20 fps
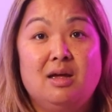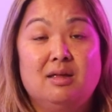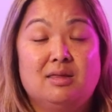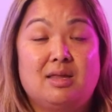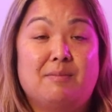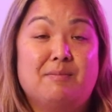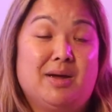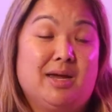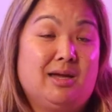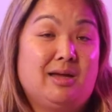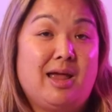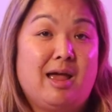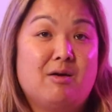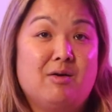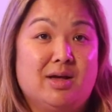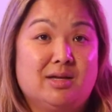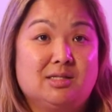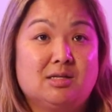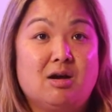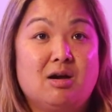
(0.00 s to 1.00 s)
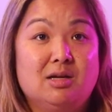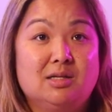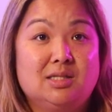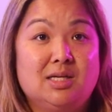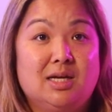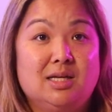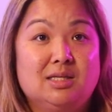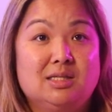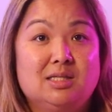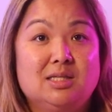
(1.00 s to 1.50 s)
that might count as
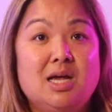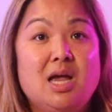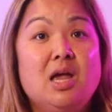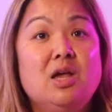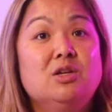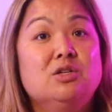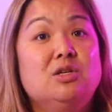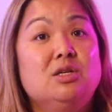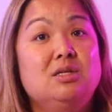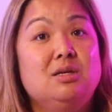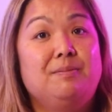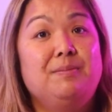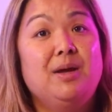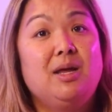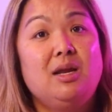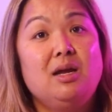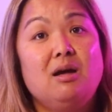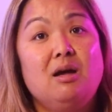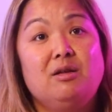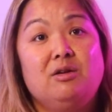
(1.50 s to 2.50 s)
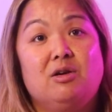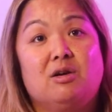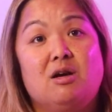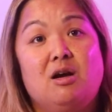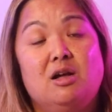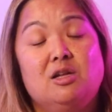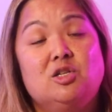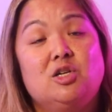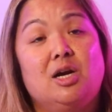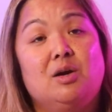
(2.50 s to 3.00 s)
contents. So depending on your
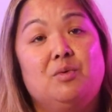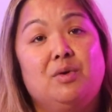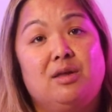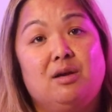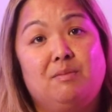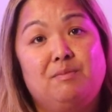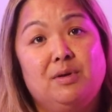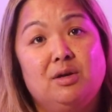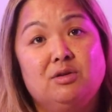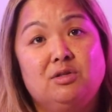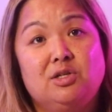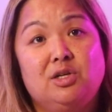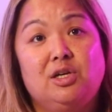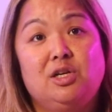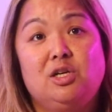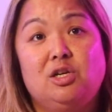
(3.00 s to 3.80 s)
contract with your builder,